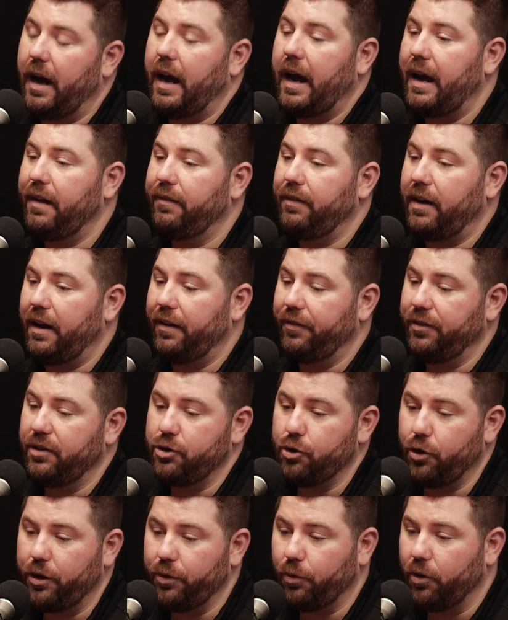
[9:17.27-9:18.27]
I've
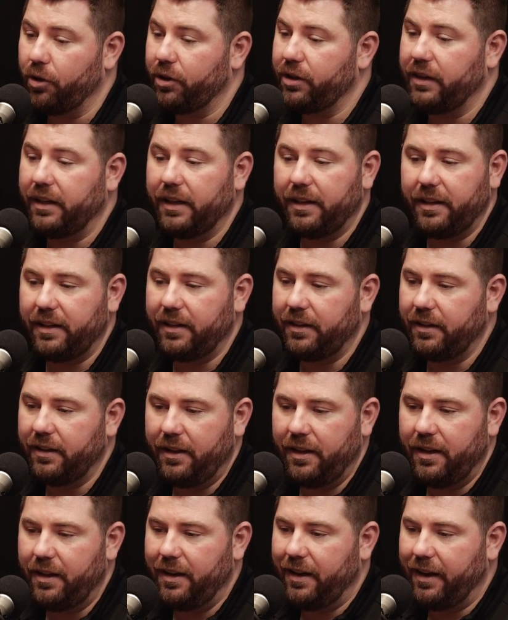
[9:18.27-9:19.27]
enjoyed working in it.
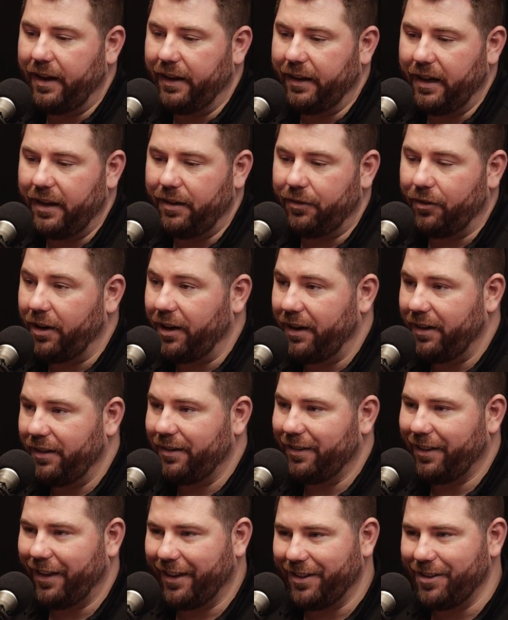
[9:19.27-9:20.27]
Again, right,
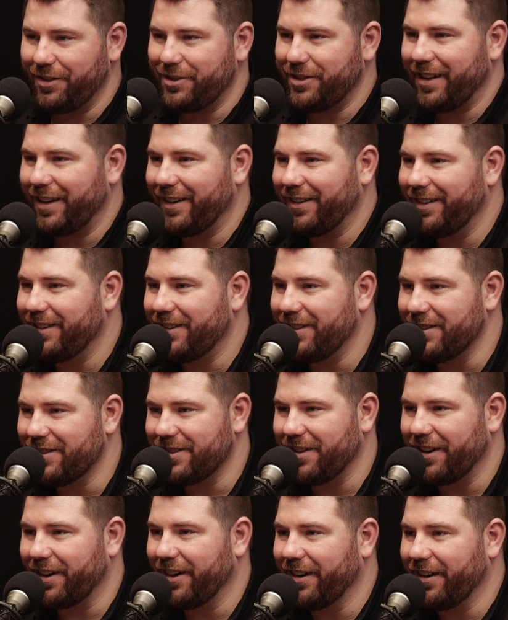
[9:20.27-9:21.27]
like you said to
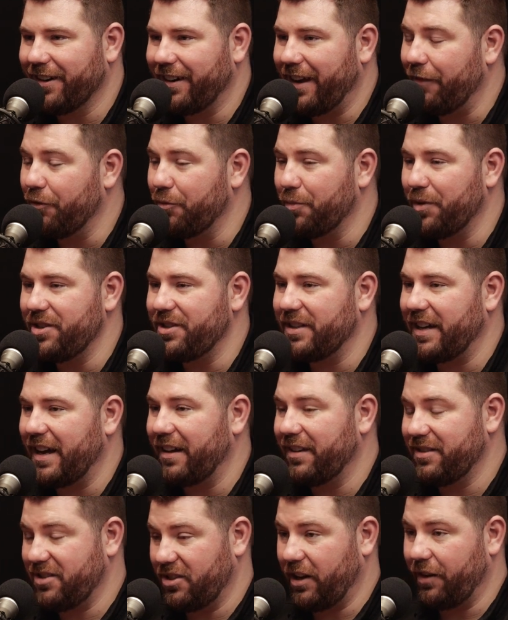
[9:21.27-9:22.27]
start, everybody's
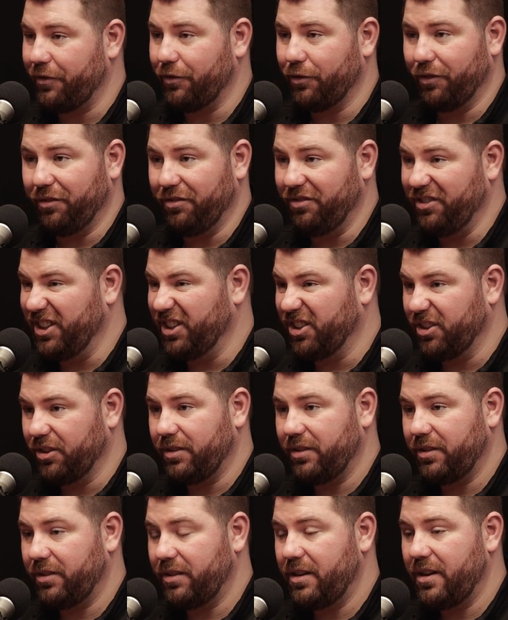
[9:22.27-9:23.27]
got a software
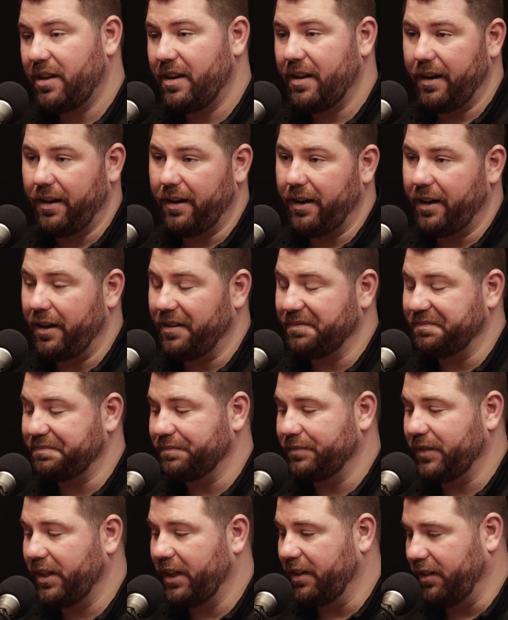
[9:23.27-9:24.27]
feel.
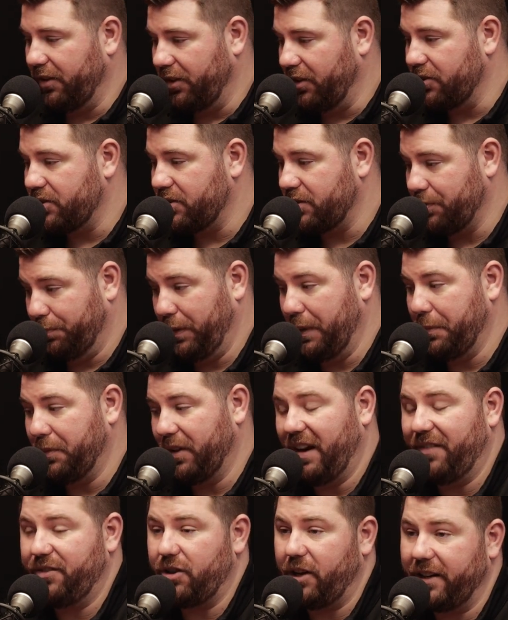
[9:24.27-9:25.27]
There's some people
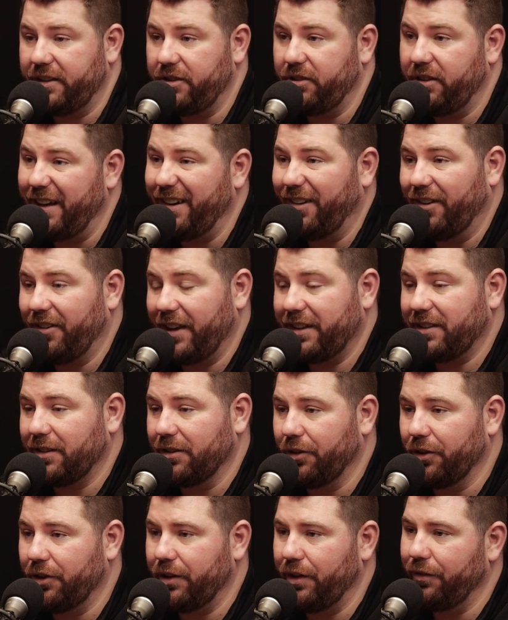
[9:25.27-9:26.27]
that I've talked to, they don't like the
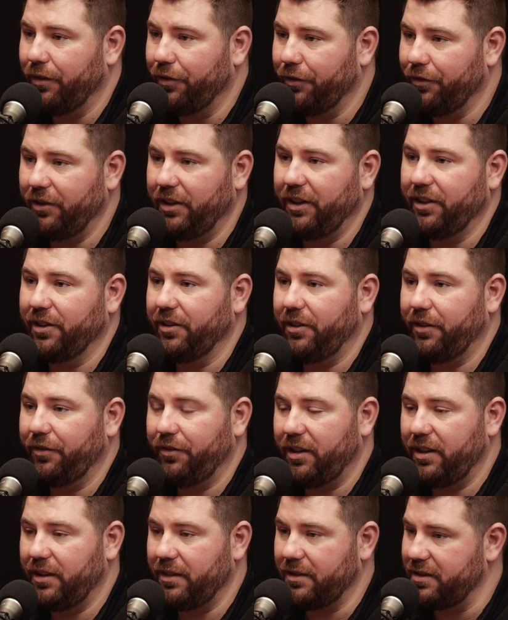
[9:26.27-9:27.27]
look and the feel of
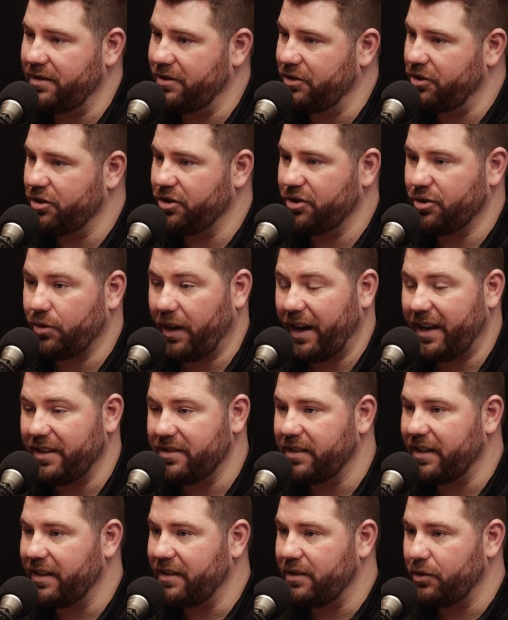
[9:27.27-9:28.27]
it. It doesn't just
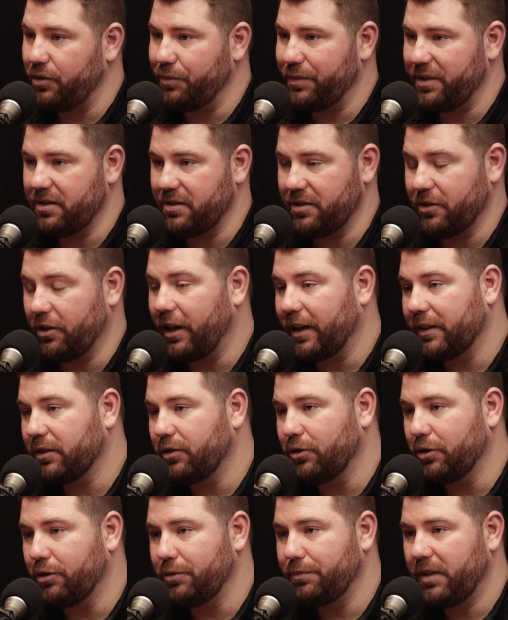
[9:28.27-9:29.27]
translate to them. It doesn't talk
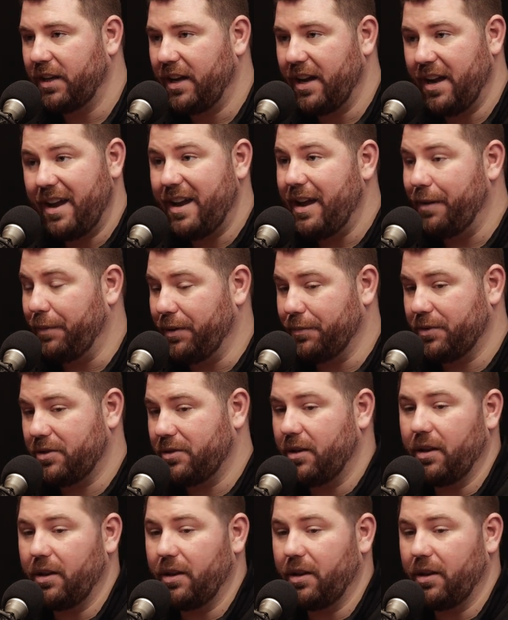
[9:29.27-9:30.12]
to them. I mean,